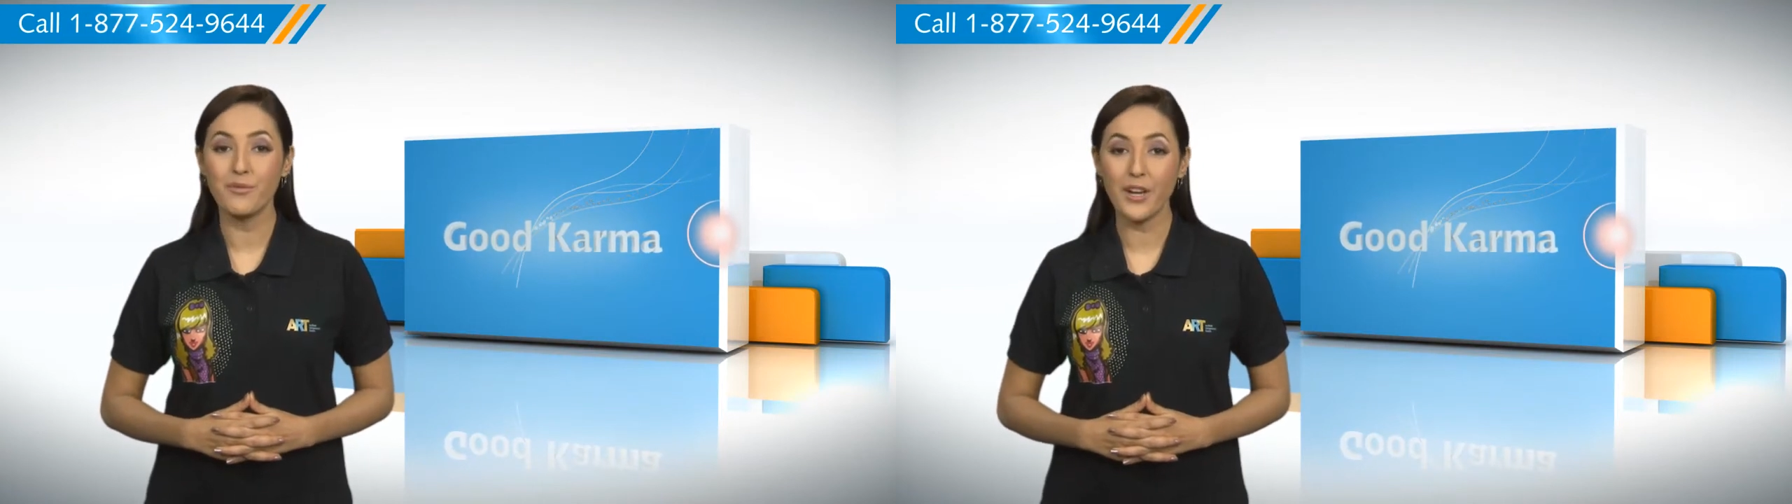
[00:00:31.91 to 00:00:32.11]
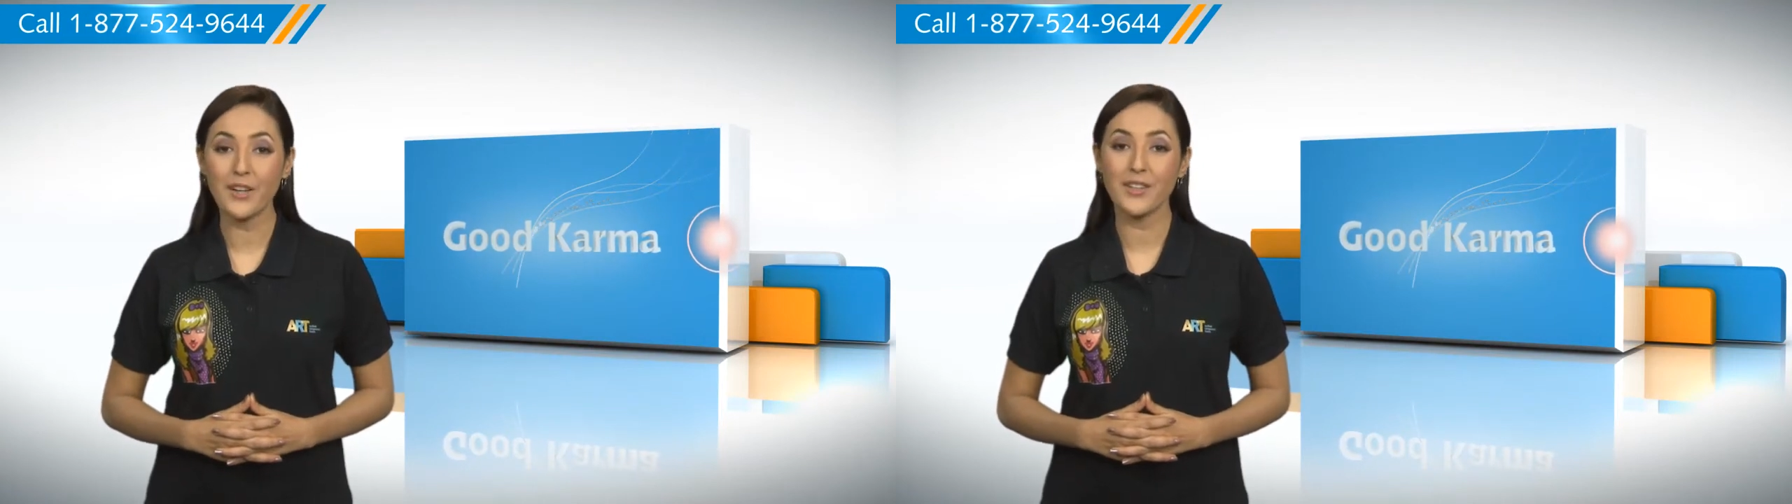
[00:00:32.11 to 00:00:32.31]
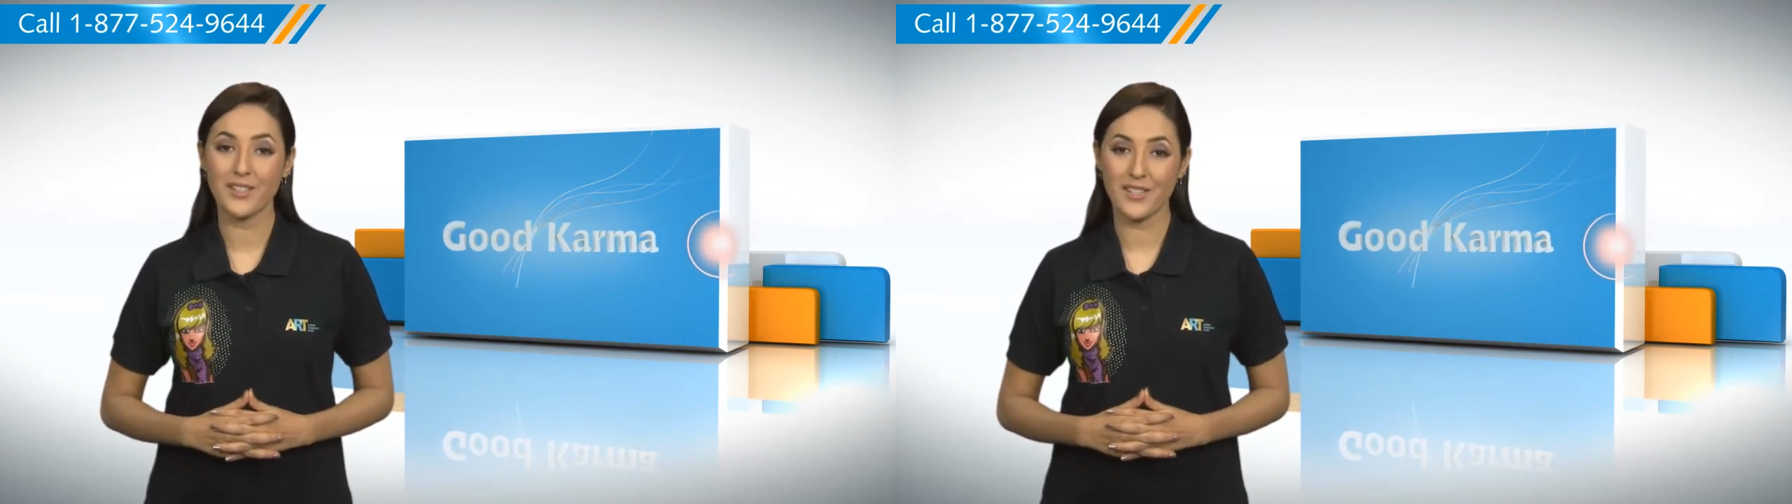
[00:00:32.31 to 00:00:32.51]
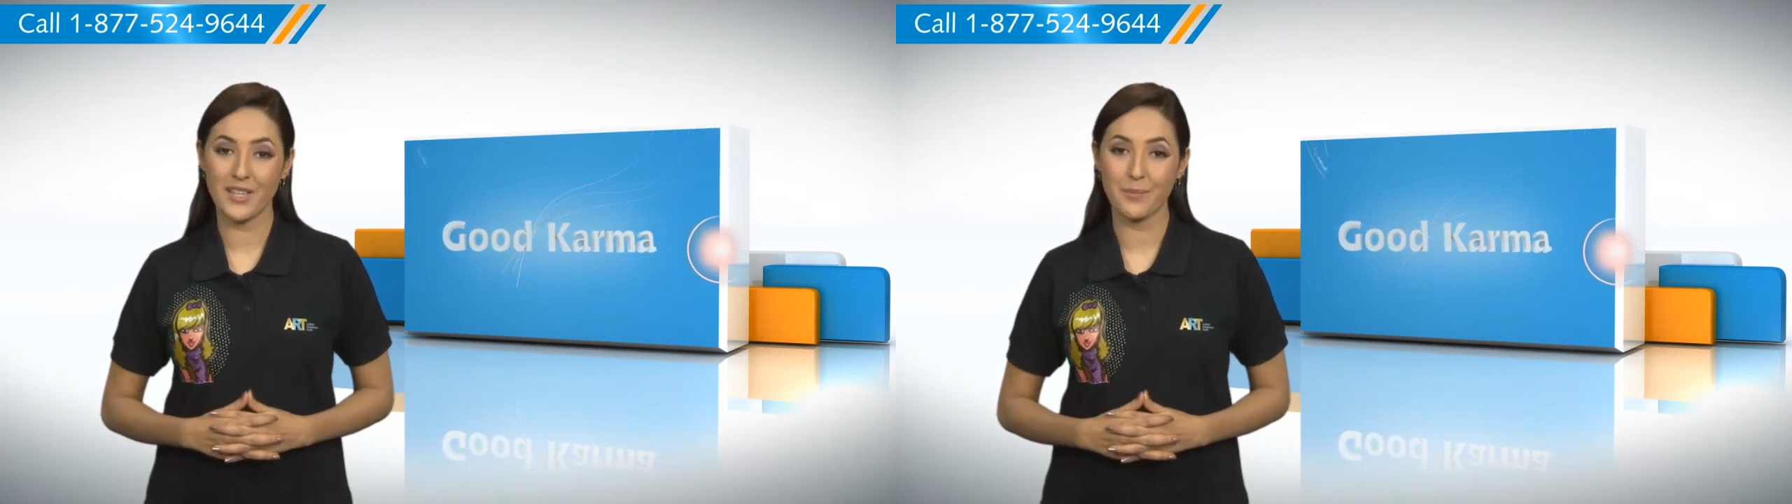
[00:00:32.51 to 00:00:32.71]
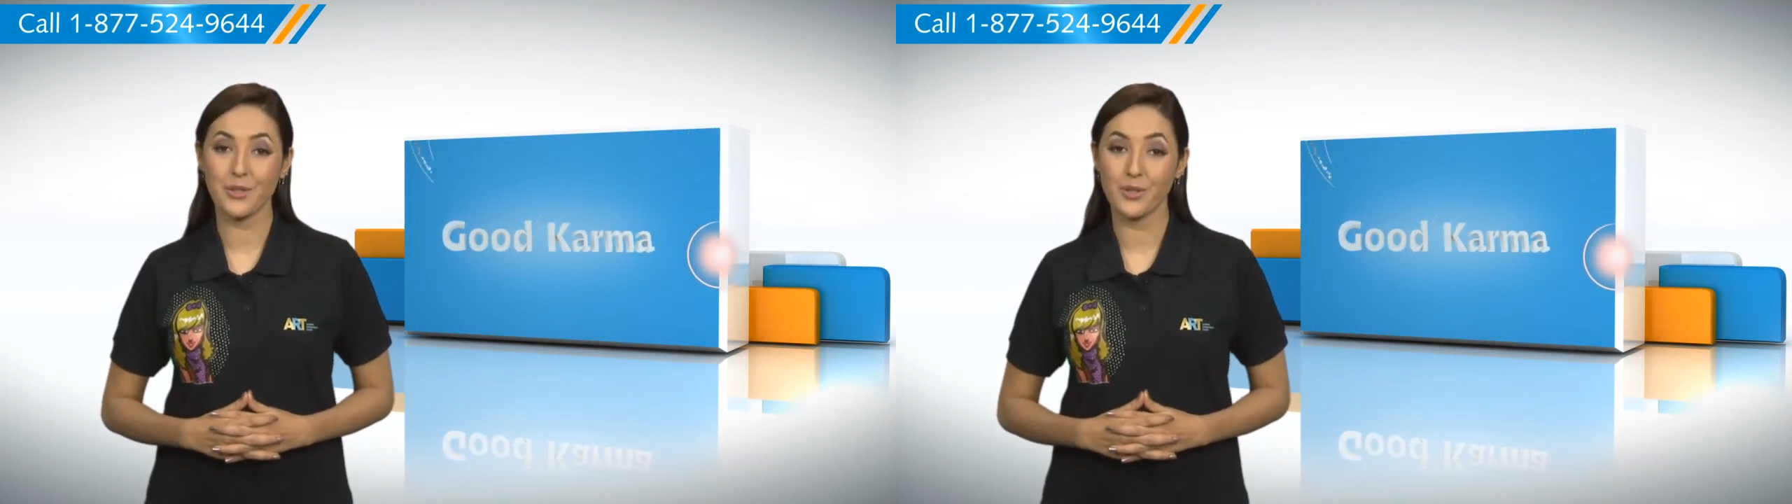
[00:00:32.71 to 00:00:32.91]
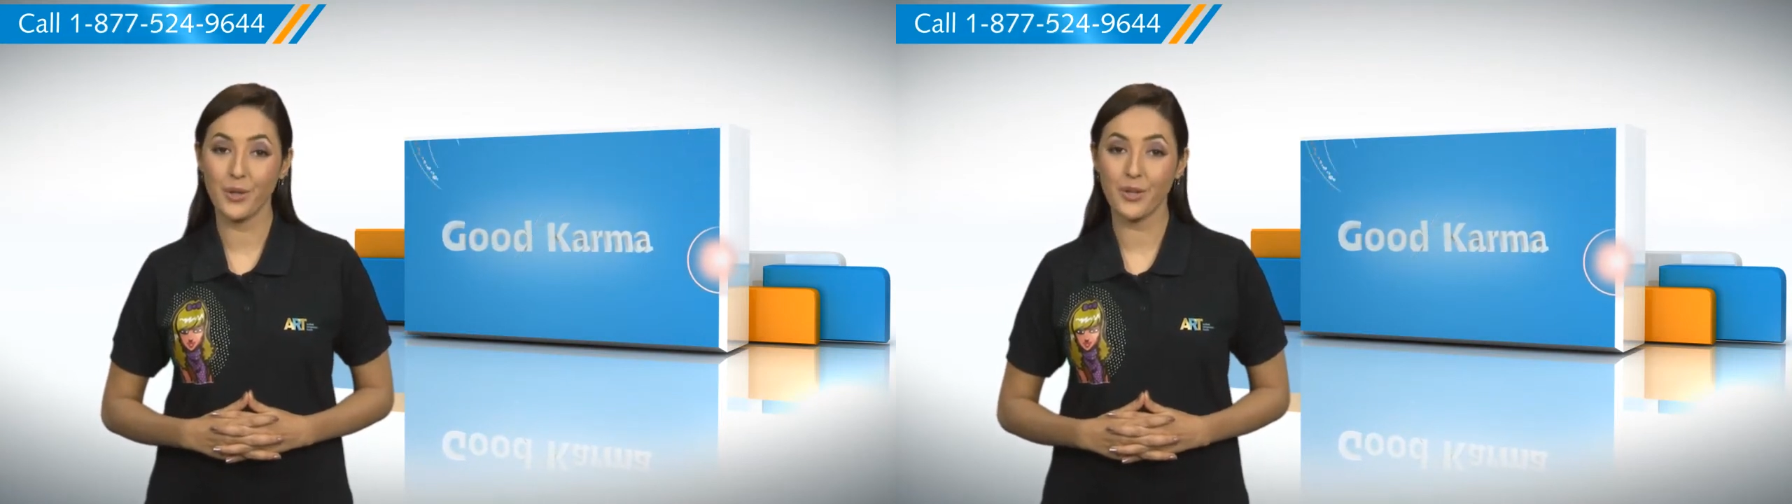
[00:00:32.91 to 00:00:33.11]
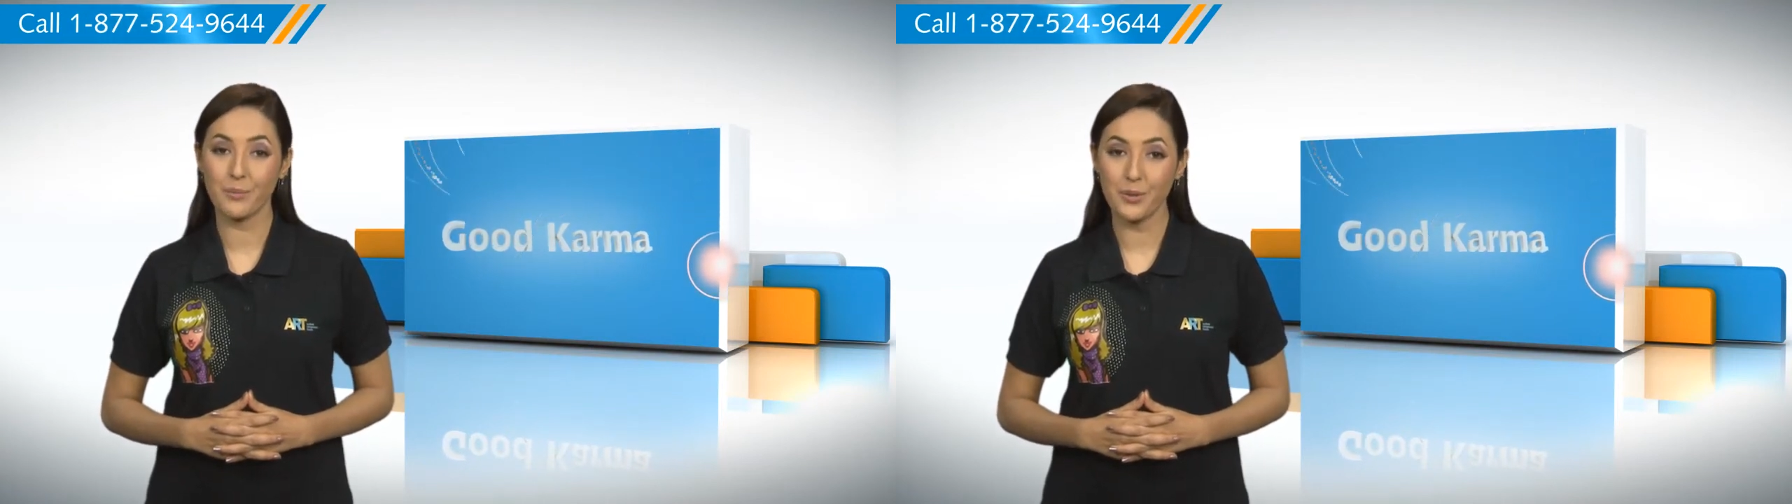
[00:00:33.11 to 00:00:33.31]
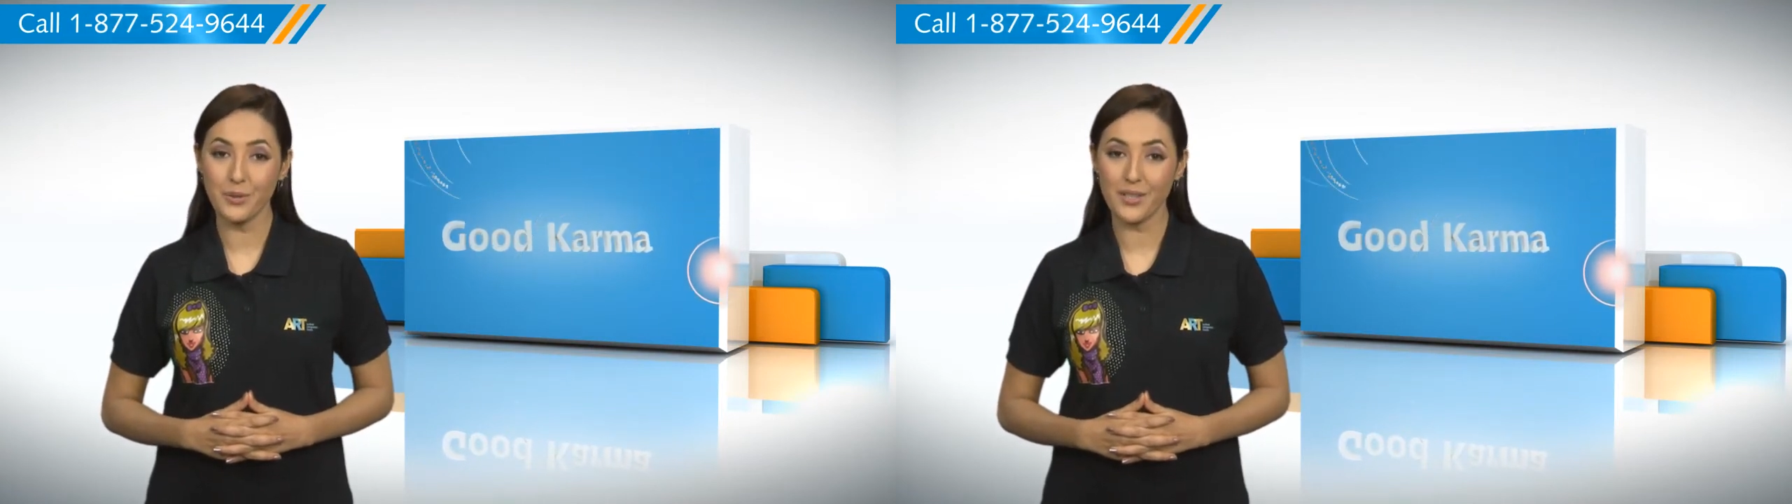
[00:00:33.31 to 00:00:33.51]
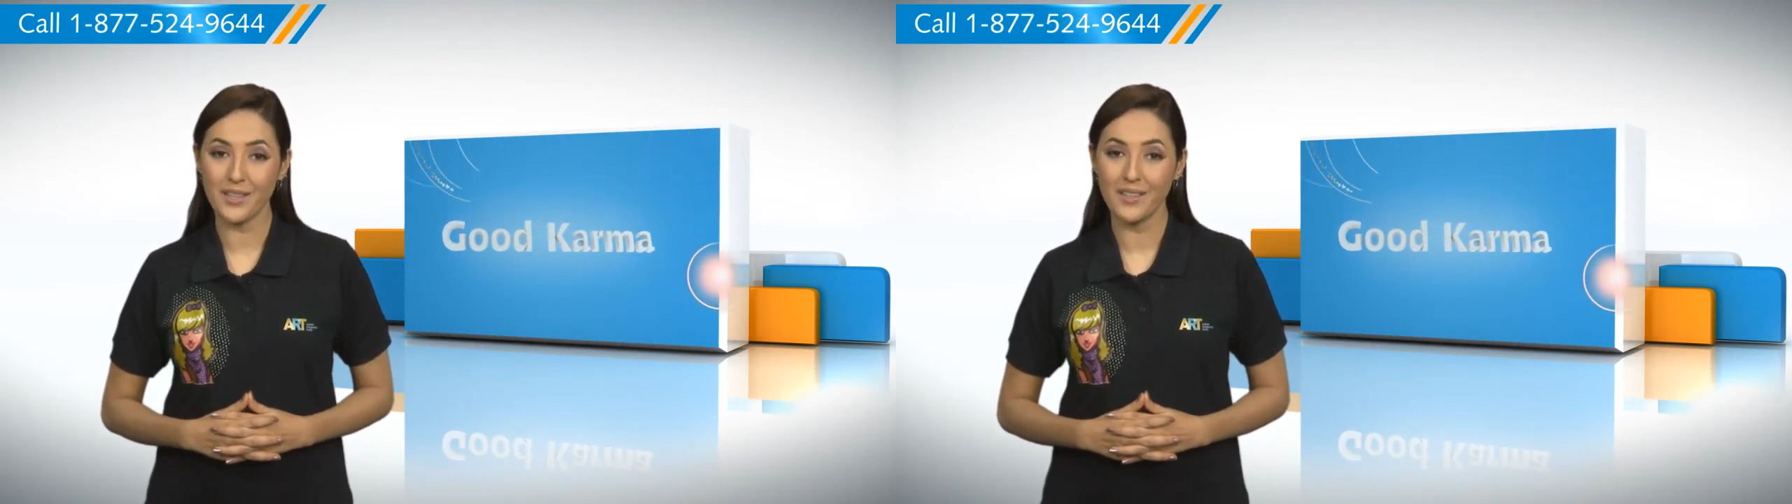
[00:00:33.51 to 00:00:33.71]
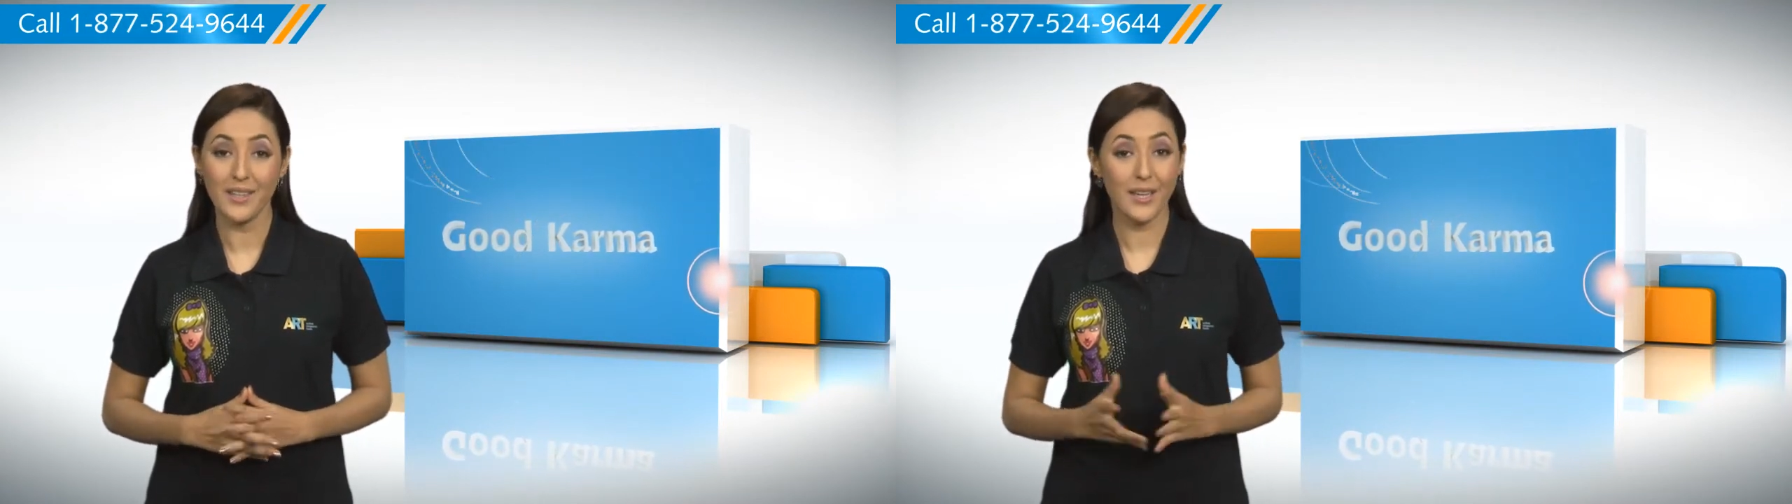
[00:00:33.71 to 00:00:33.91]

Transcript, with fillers: various steps on your computer